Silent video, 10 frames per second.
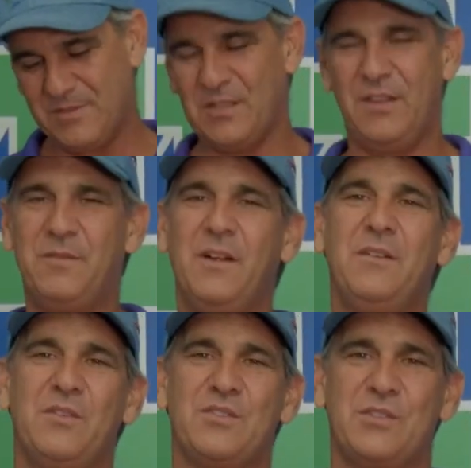So they're
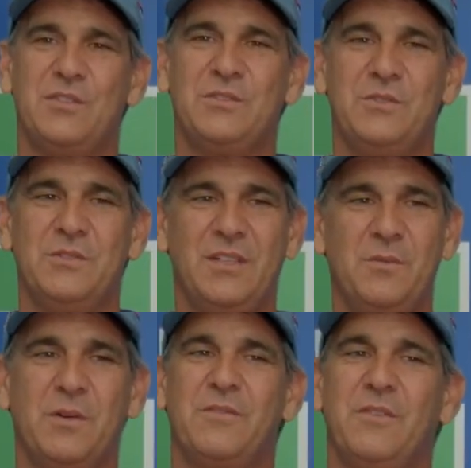very versatile tools. They
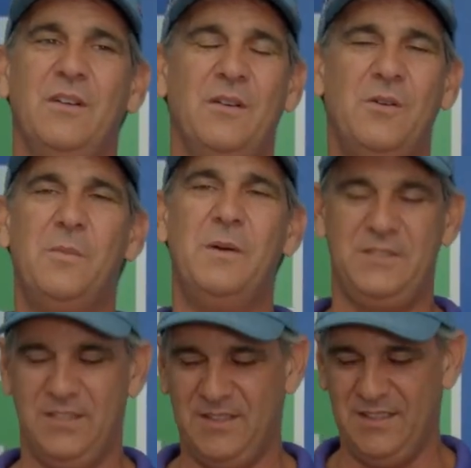work for a whole
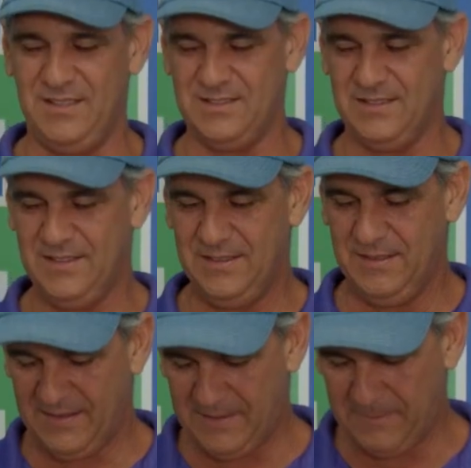bunch of things.
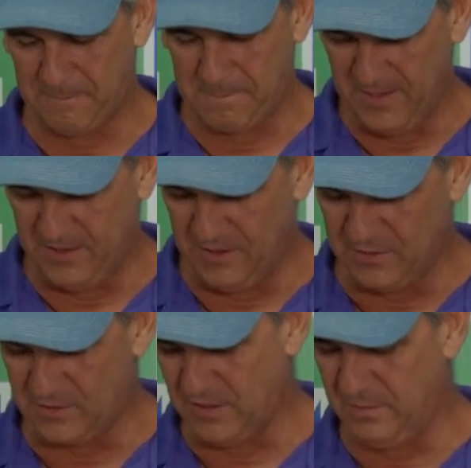And those
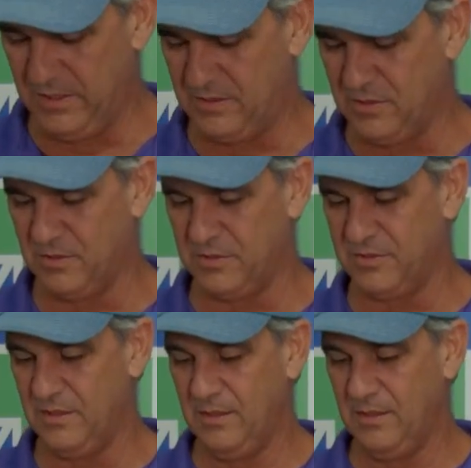are some of the tools.